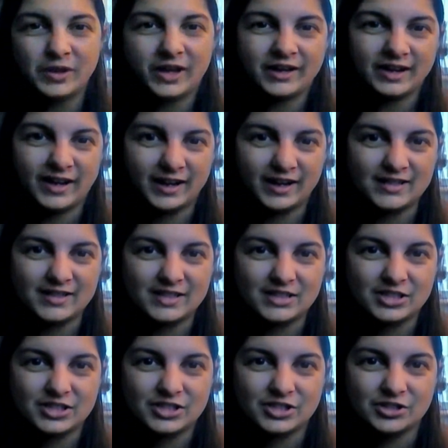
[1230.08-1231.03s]
we had
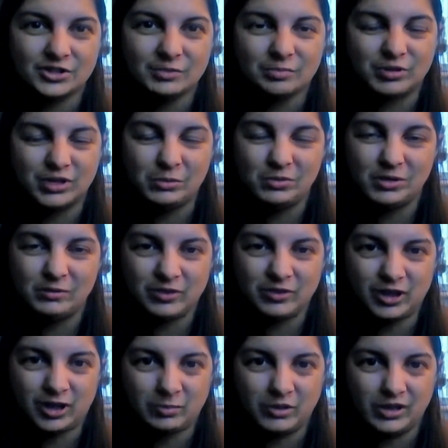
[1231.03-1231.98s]
access to the premium
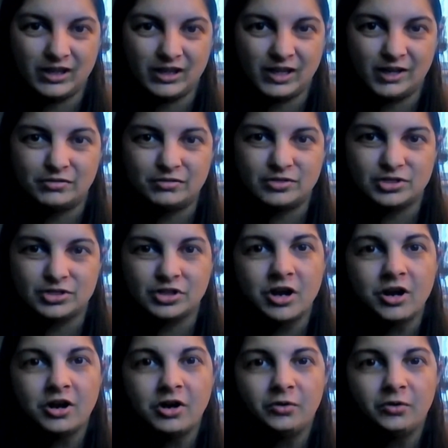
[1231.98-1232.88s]
VIP lounge.